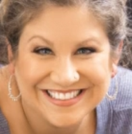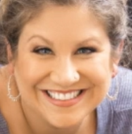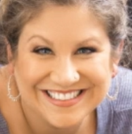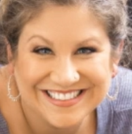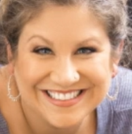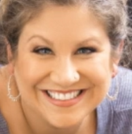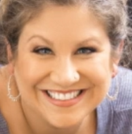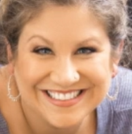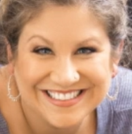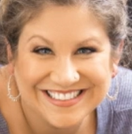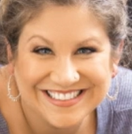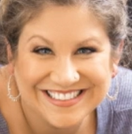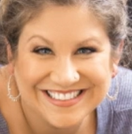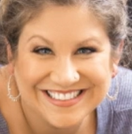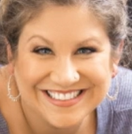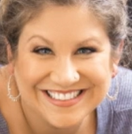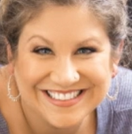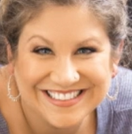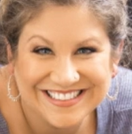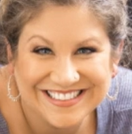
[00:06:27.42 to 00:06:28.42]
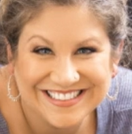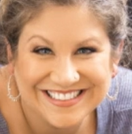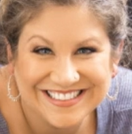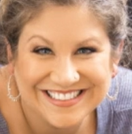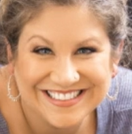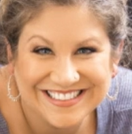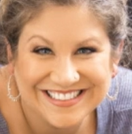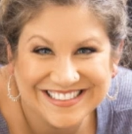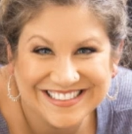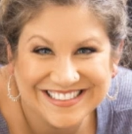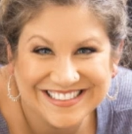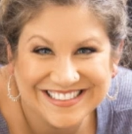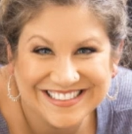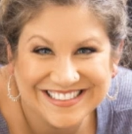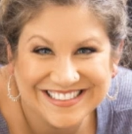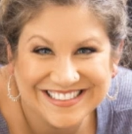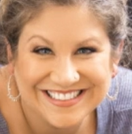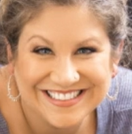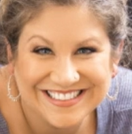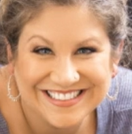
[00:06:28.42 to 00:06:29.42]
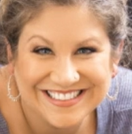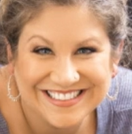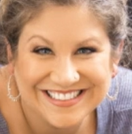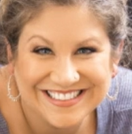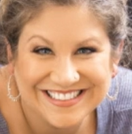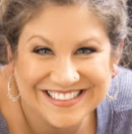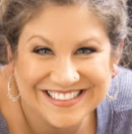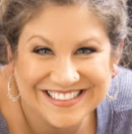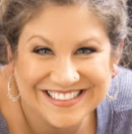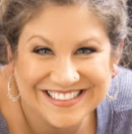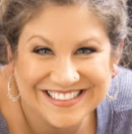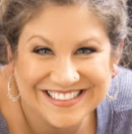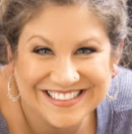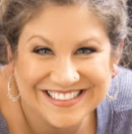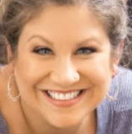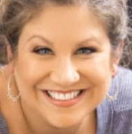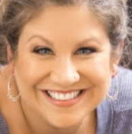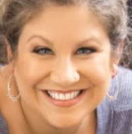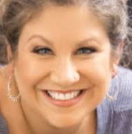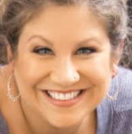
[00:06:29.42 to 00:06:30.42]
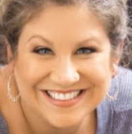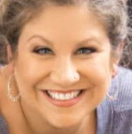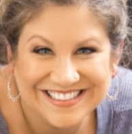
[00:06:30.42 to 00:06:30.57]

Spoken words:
This is a still picture; no speech is visible.